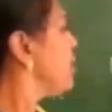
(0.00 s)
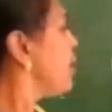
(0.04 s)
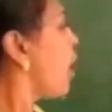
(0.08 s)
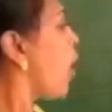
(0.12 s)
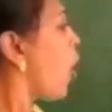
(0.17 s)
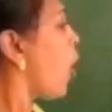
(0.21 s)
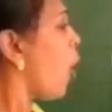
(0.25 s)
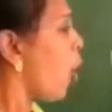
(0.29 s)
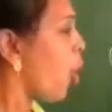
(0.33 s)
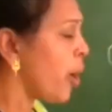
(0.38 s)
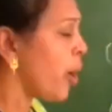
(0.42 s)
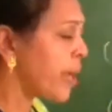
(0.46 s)

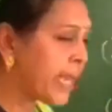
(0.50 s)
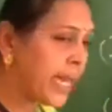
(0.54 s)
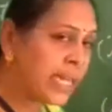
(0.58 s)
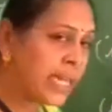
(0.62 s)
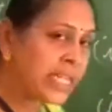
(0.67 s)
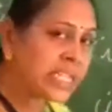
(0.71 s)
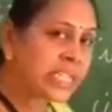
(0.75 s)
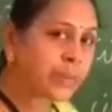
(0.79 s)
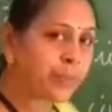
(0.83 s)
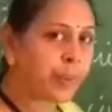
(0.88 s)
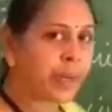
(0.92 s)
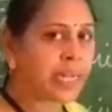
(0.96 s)
Oil
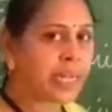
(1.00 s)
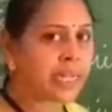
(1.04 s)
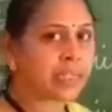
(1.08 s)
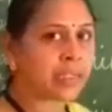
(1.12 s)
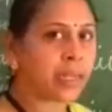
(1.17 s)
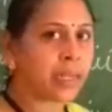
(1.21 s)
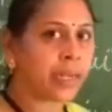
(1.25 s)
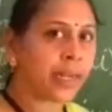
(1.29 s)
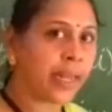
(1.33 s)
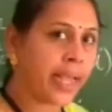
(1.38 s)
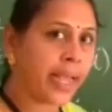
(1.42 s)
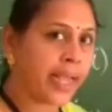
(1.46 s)

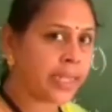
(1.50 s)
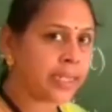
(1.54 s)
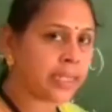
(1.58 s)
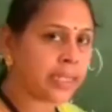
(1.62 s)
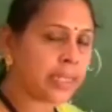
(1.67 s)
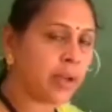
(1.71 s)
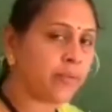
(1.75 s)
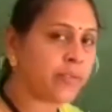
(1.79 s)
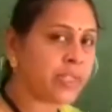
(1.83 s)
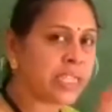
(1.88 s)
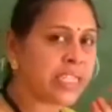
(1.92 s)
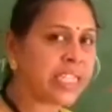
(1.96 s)
spills in
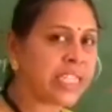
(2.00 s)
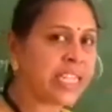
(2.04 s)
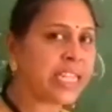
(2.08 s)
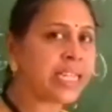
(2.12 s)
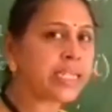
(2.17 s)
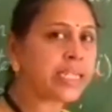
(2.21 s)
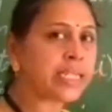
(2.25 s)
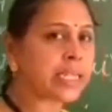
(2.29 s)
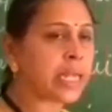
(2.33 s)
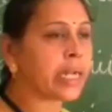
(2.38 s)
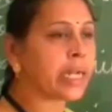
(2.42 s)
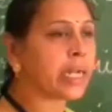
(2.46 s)
case of
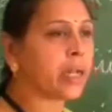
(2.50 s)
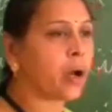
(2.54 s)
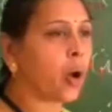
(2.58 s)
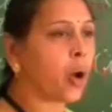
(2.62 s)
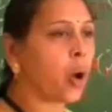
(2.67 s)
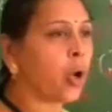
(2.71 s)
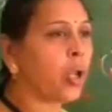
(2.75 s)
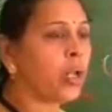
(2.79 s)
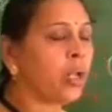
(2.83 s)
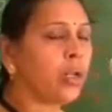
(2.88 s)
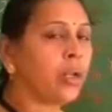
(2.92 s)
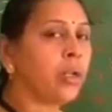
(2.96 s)
seas and
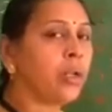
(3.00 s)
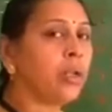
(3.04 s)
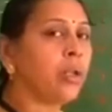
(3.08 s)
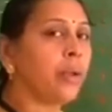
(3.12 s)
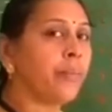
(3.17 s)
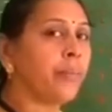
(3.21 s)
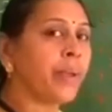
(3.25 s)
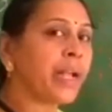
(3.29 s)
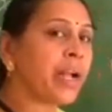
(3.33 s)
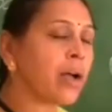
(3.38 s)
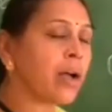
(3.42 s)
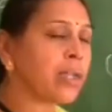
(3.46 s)
all.
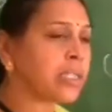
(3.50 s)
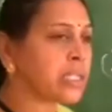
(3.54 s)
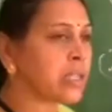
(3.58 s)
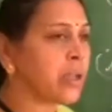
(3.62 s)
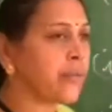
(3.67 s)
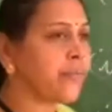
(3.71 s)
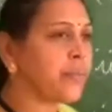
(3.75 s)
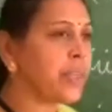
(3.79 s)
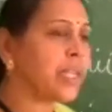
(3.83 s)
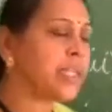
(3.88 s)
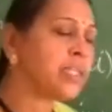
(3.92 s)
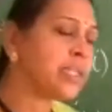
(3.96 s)
Because
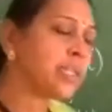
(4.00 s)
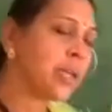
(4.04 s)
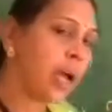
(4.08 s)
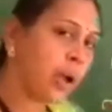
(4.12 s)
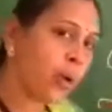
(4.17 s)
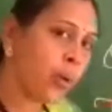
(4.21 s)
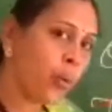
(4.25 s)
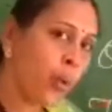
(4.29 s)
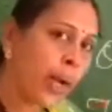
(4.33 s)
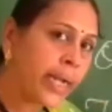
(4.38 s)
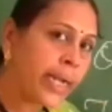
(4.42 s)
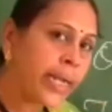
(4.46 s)
of this,
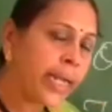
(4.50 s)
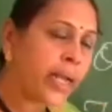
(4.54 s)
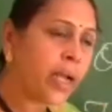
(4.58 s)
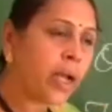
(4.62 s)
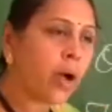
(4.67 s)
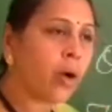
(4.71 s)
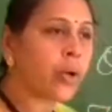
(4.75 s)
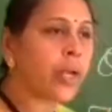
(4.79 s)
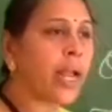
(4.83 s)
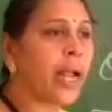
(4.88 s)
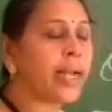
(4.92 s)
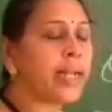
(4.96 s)
aquatic
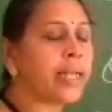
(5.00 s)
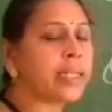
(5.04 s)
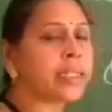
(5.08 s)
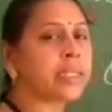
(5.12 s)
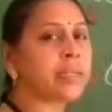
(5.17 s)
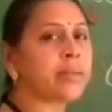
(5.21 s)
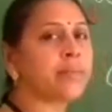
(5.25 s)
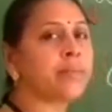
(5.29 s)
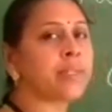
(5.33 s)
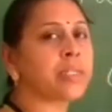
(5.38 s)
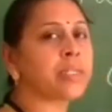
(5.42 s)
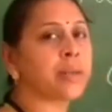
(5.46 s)

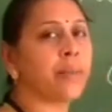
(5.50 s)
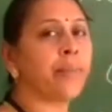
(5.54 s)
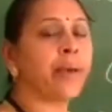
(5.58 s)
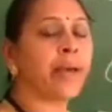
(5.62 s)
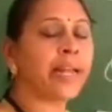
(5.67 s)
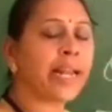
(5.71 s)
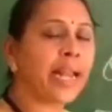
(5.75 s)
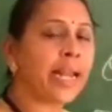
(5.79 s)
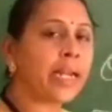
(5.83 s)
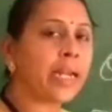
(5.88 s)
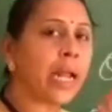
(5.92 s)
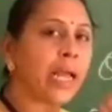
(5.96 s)
organisms,
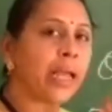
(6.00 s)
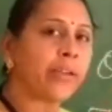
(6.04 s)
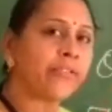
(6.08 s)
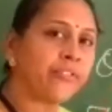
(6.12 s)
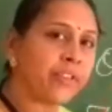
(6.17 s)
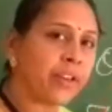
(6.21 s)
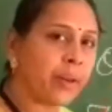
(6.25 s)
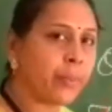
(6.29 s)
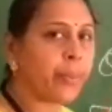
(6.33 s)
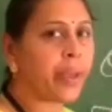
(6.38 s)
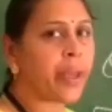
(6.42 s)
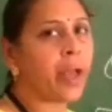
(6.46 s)
marine life
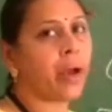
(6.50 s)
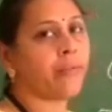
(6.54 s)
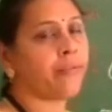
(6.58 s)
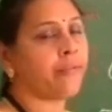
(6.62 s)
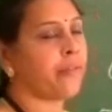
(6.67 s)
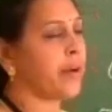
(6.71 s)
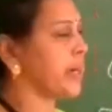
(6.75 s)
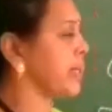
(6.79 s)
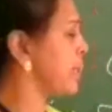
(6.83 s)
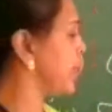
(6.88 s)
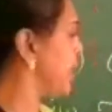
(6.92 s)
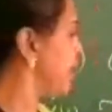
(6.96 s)
will be
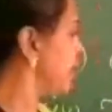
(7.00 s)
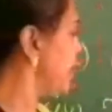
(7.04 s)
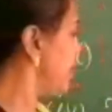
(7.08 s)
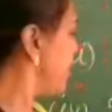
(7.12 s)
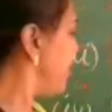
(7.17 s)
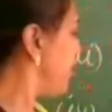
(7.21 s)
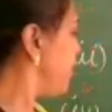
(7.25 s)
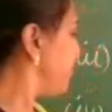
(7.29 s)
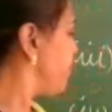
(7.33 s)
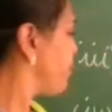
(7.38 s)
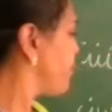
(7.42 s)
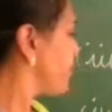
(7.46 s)
affected.
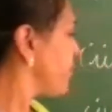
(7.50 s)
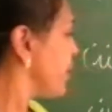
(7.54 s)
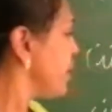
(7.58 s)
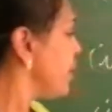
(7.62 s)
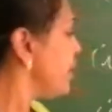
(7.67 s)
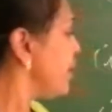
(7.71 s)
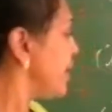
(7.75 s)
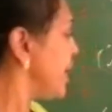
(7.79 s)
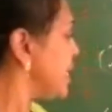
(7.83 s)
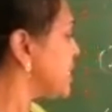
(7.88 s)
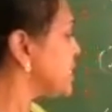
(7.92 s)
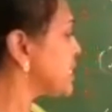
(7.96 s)

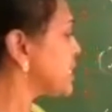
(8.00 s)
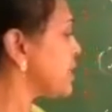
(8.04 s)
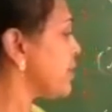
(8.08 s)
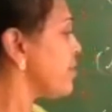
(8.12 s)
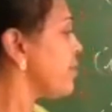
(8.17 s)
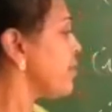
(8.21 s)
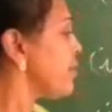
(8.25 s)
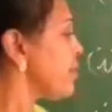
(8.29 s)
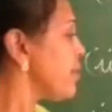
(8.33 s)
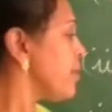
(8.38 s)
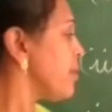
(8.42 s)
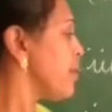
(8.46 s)
Next,
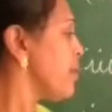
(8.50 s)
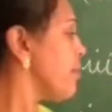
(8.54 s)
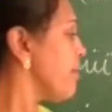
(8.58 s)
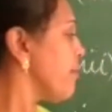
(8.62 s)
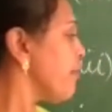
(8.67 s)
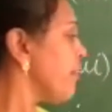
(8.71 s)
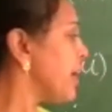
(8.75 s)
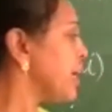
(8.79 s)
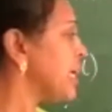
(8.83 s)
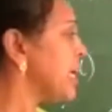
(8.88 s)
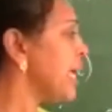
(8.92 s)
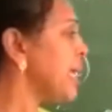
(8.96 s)

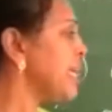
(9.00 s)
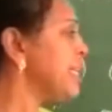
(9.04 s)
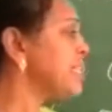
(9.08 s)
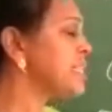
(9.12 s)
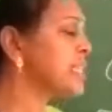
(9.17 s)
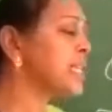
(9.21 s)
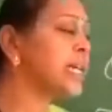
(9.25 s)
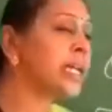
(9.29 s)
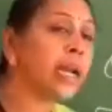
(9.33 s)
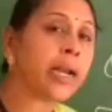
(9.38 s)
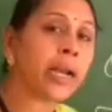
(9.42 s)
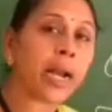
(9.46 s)

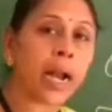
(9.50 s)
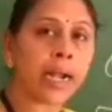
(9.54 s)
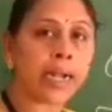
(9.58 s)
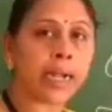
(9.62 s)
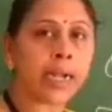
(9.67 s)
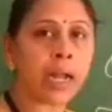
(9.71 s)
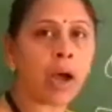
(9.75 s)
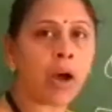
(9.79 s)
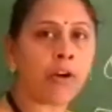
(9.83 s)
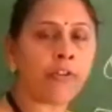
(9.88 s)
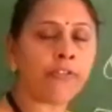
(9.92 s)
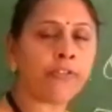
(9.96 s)
fertilizer
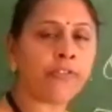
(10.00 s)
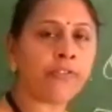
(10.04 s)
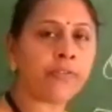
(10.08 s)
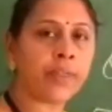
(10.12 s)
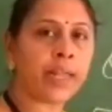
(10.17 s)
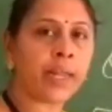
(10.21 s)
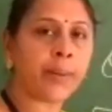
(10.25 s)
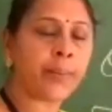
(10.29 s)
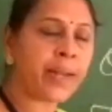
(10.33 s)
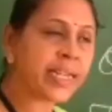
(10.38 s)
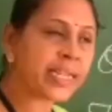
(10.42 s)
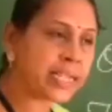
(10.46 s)
runoff.
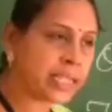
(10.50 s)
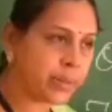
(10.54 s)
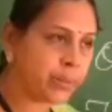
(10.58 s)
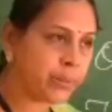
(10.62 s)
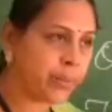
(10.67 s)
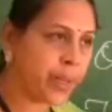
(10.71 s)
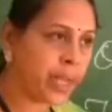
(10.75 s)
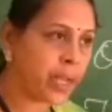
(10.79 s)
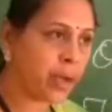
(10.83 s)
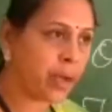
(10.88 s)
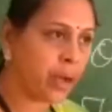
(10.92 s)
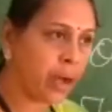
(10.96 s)
That means in
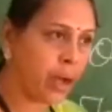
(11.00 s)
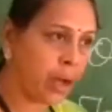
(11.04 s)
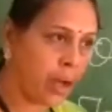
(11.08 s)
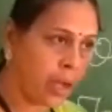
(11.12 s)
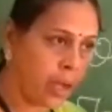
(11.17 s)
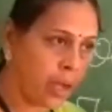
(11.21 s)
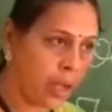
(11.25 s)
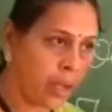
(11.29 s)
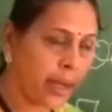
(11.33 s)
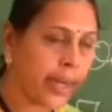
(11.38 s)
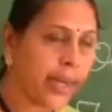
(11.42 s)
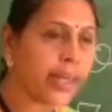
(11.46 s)

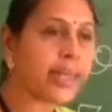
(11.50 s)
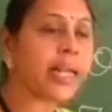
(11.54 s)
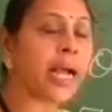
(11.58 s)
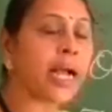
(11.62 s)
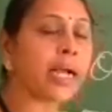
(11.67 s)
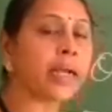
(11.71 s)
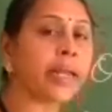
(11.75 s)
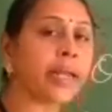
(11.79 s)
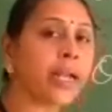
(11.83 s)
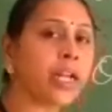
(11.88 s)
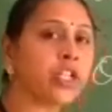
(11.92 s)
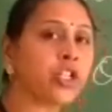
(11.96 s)
the
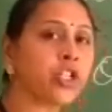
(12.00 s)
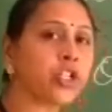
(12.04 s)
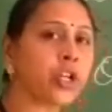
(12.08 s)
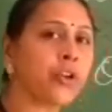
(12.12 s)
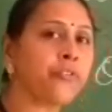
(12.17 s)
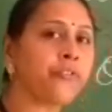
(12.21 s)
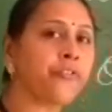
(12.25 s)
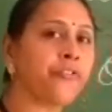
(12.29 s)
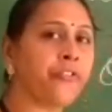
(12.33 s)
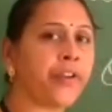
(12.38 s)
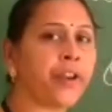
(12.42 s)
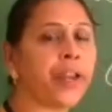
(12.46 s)

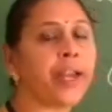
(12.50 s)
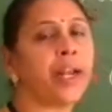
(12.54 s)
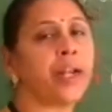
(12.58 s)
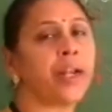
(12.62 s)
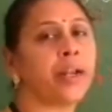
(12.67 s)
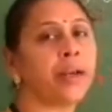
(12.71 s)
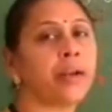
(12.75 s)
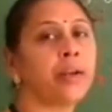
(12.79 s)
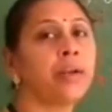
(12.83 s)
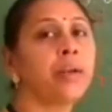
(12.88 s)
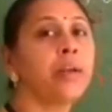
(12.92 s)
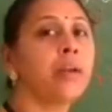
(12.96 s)
agricultural
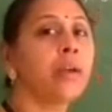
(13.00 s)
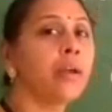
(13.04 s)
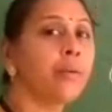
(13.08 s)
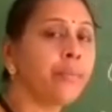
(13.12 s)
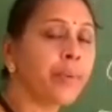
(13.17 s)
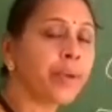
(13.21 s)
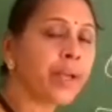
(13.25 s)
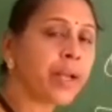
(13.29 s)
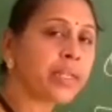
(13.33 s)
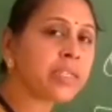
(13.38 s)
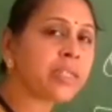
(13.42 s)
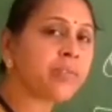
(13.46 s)

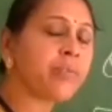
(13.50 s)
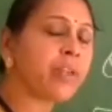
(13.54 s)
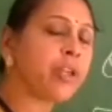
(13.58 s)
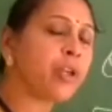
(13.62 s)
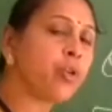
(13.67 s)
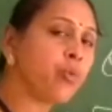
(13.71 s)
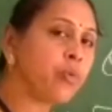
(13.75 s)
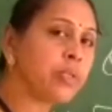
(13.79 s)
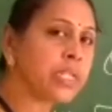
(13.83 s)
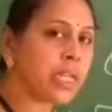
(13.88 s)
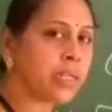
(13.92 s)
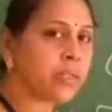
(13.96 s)
field, because of the
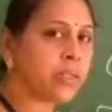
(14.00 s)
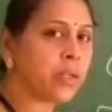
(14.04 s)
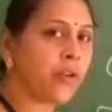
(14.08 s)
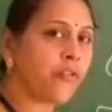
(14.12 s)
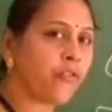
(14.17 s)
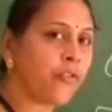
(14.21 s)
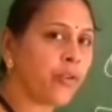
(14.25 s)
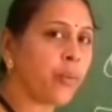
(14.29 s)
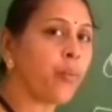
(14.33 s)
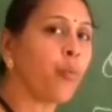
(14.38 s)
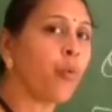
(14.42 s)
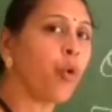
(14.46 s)
usage
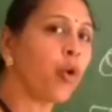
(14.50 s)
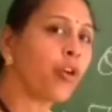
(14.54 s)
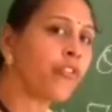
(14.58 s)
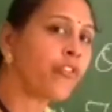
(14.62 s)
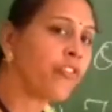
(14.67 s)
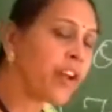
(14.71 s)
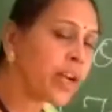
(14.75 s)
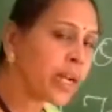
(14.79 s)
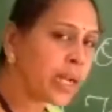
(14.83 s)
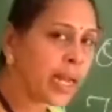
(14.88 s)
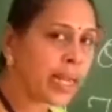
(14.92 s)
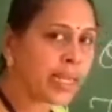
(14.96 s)
of more
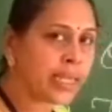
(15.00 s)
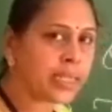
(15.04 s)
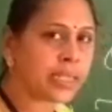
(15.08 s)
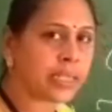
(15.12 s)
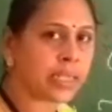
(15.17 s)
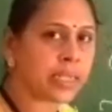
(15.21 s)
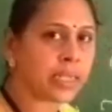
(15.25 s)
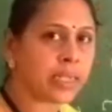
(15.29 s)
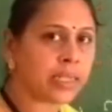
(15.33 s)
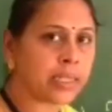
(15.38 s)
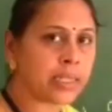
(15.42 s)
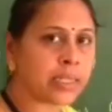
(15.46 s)

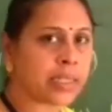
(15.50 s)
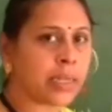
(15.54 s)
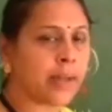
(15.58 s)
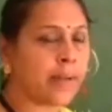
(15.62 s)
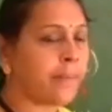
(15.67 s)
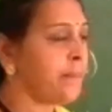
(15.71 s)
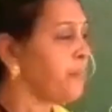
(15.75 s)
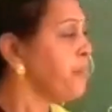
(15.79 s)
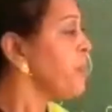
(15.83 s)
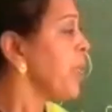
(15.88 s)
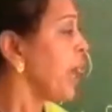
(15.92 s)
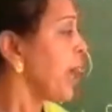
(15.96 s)
fertilizers,
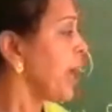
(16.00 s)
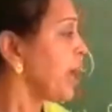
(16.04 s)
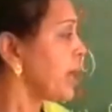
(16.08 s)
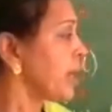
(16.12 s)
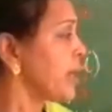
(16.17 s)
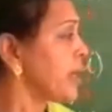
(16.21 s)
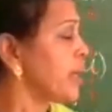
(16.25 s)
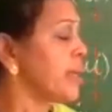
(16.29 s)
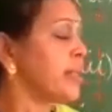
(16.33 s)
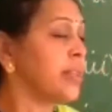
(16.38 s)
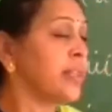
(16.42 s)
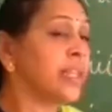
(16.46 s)

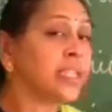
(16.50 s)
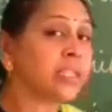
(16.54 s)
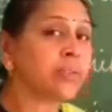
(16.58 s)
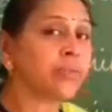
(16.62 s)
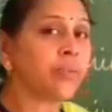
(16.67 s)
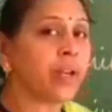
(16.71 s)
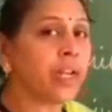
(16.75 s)
and this will